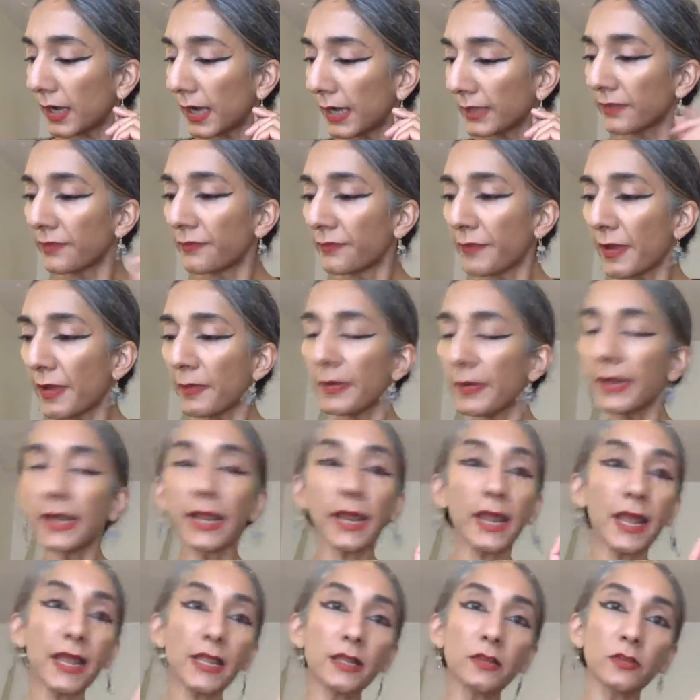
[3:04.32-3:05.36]
at the
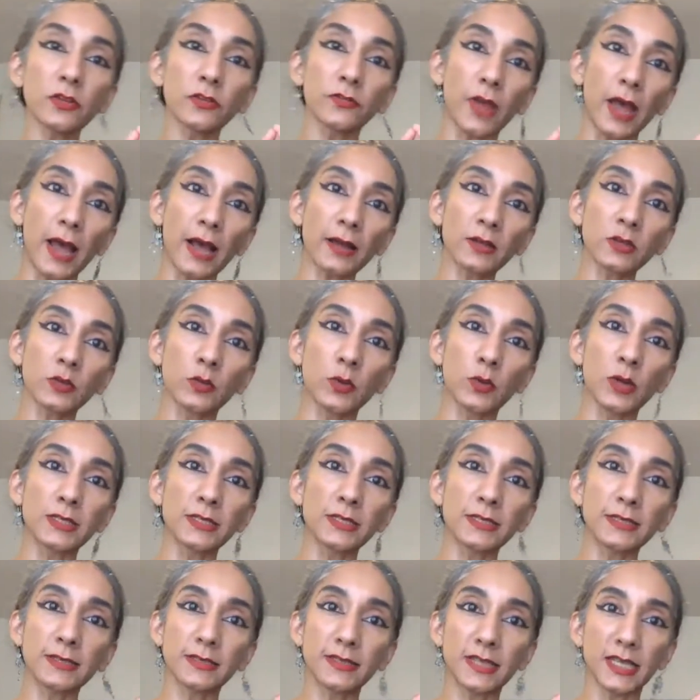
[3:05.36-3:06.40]
very end of Act
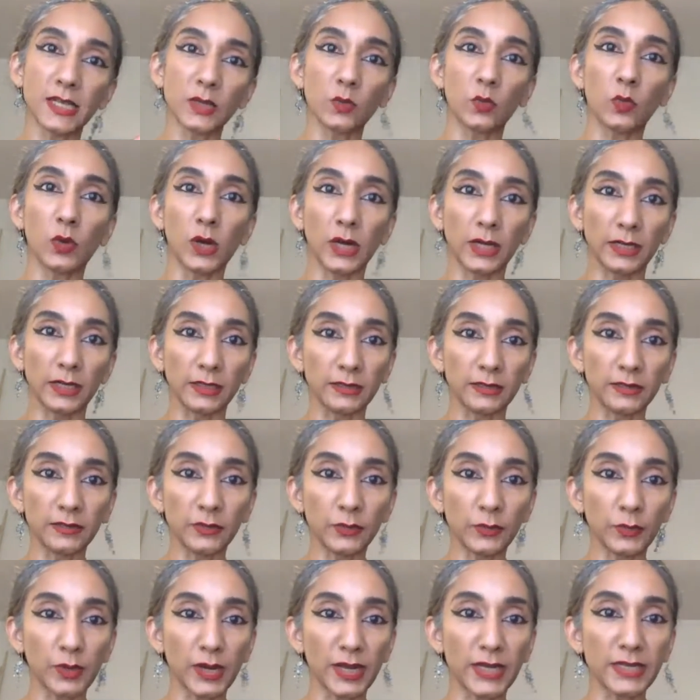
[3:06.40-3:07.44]
1, Scene 1,
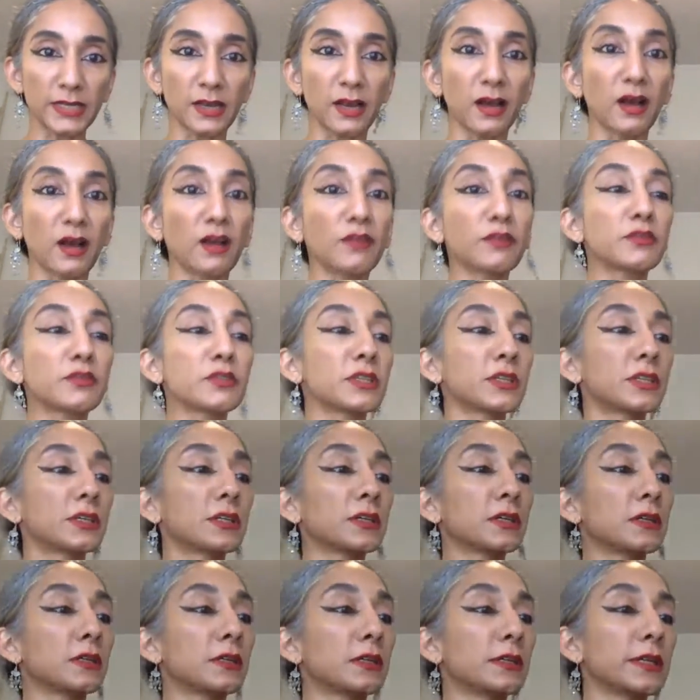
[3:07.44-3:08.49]
right,
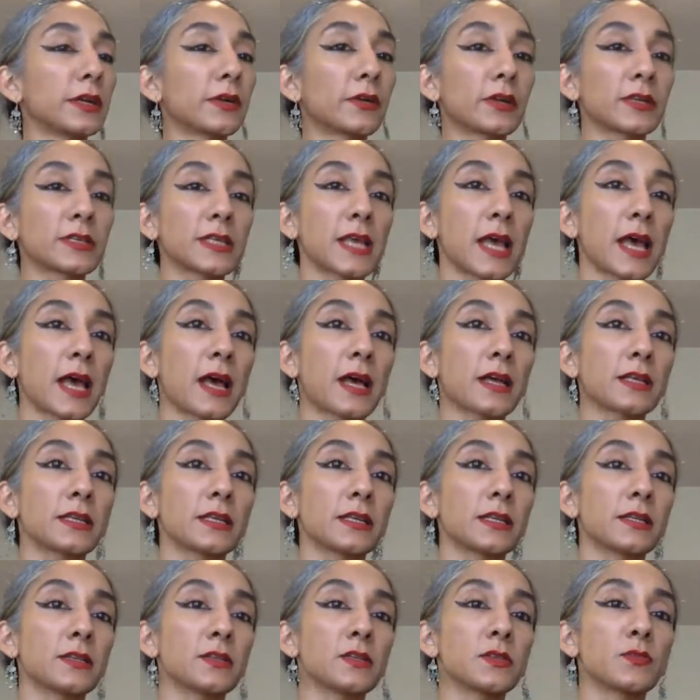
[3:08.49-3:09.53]
after Lear has had
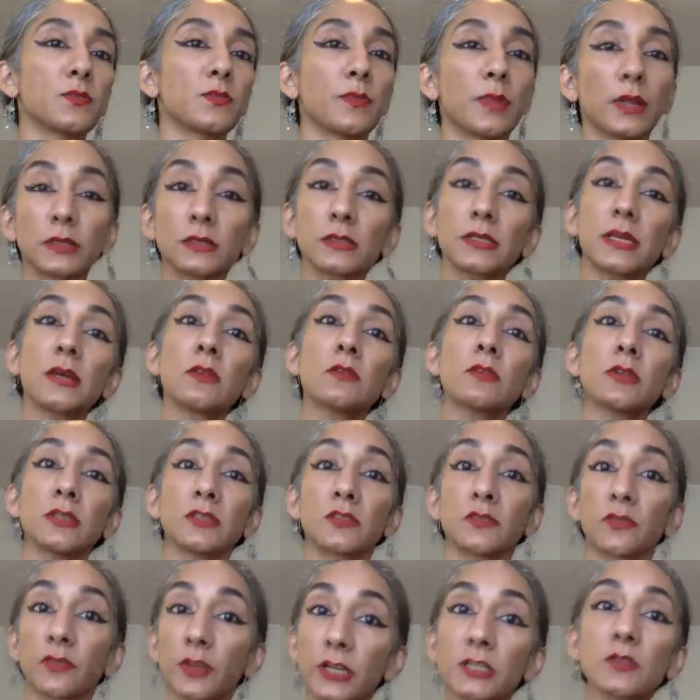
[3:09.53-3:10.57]
his meltdown,
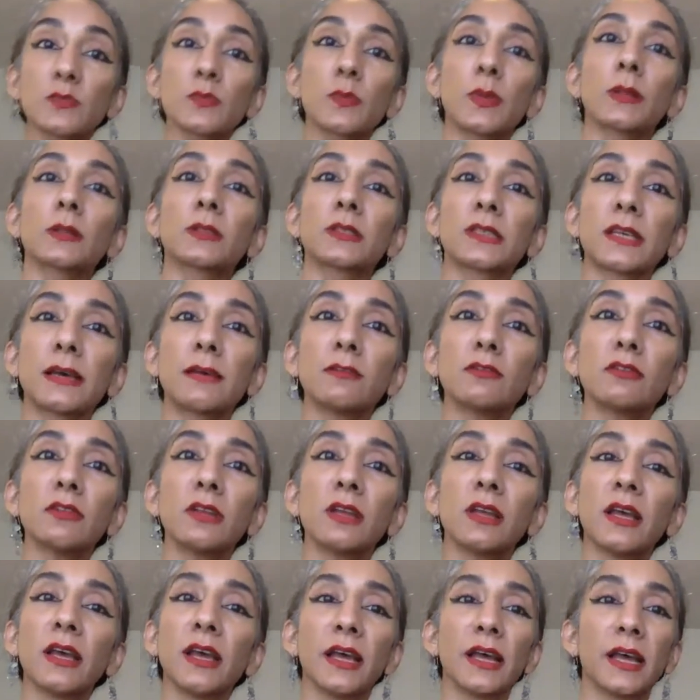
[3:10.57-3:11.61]
his first meltdown,
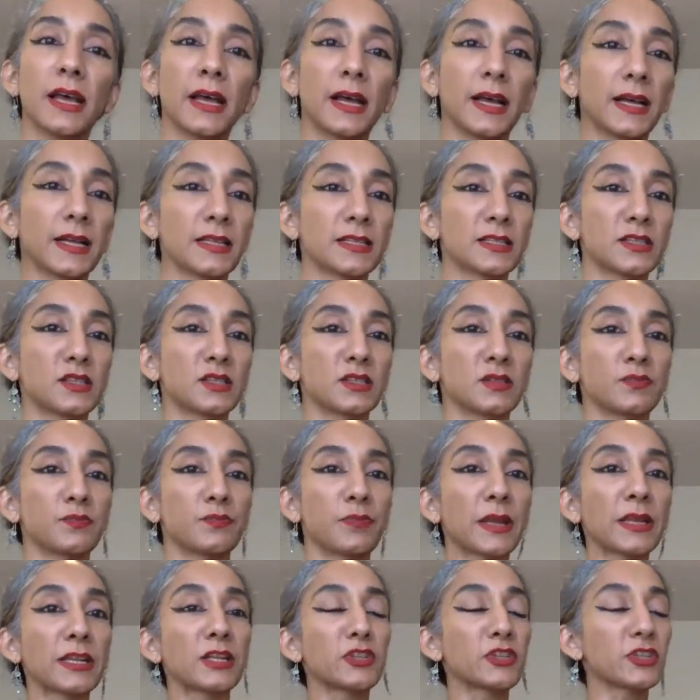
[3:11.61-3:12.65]
has
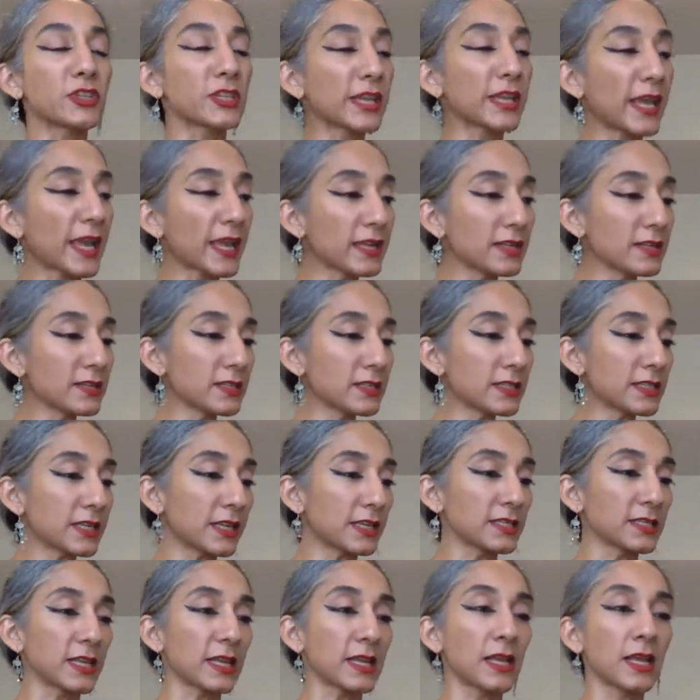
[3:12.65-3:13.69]
banished Kent,
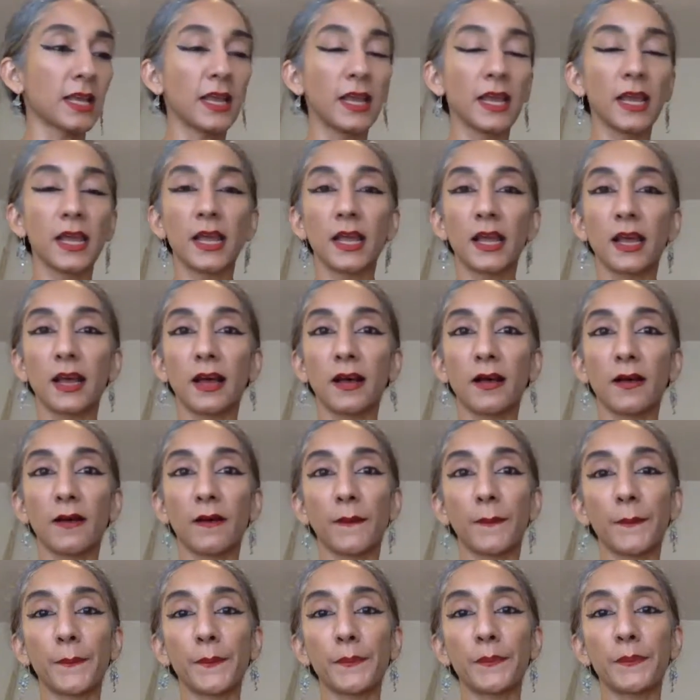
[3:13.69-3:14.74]
has it
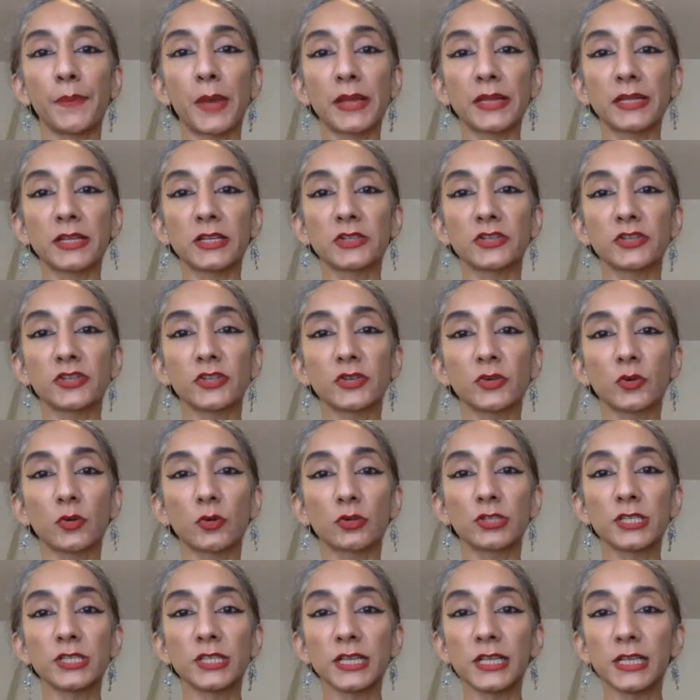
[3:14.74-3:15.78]
uh, banished
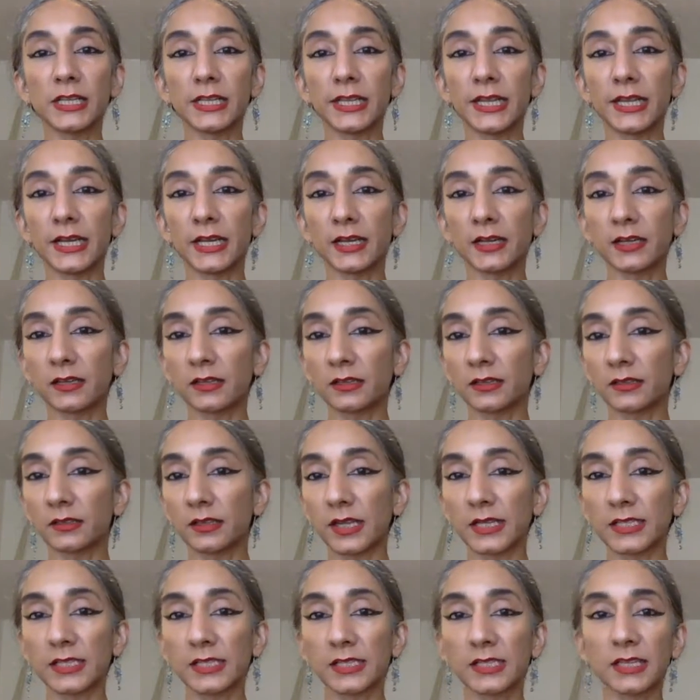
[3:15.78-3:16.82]
Cordelia,
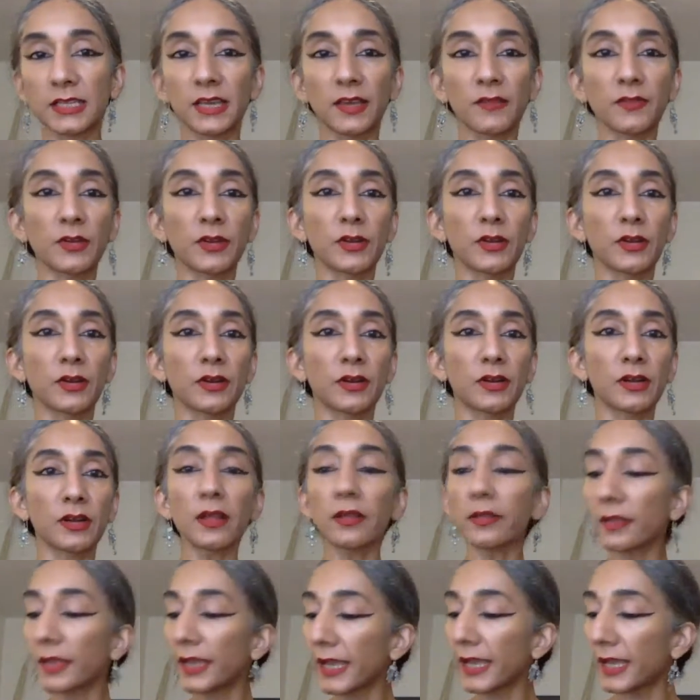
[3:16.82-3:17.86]
has given her
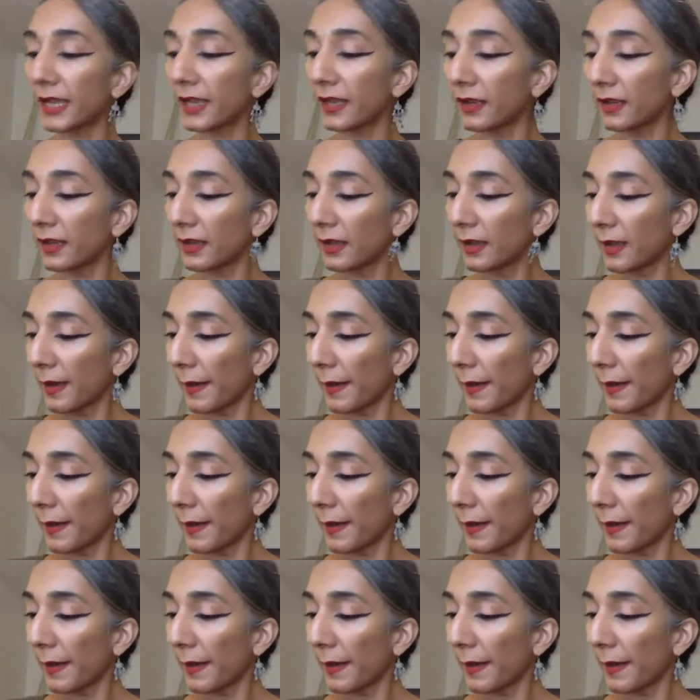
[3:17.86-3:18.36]
nothing,